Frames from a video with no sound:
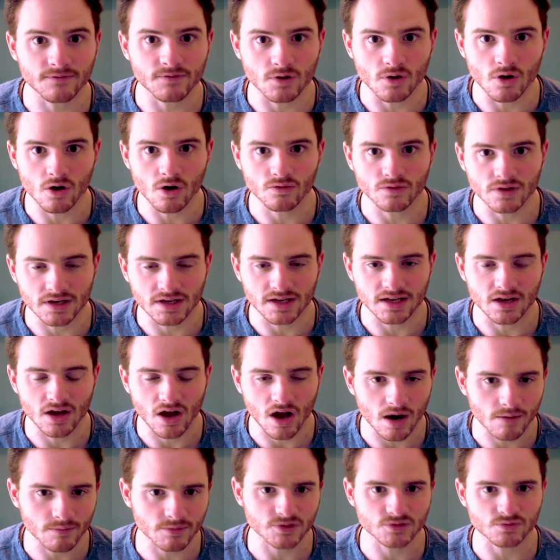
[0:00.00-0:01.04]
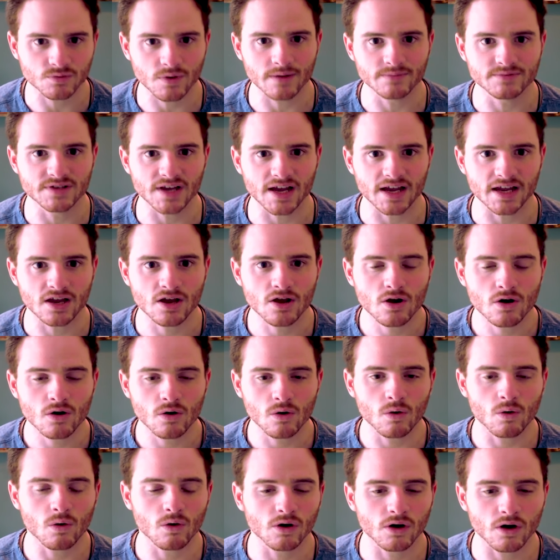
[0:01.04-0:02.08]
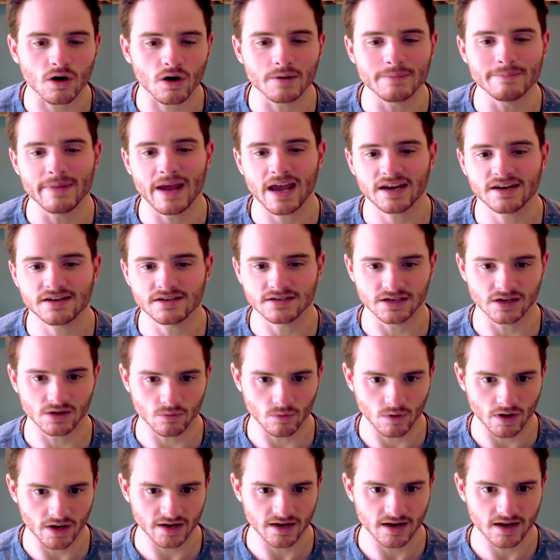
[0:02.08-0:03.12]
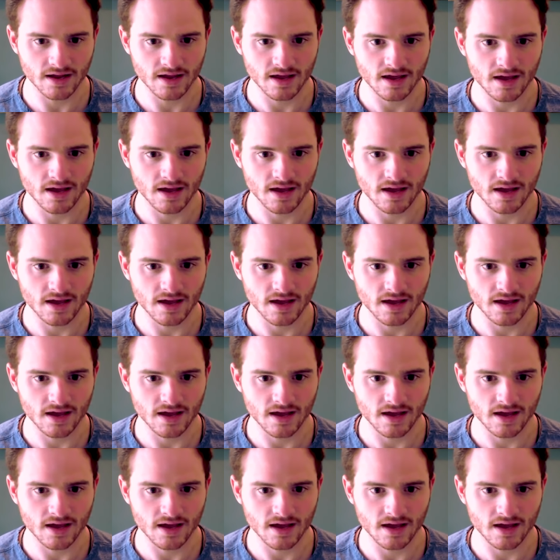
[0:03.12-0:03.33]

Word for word: if you own an e commerce website or are managing one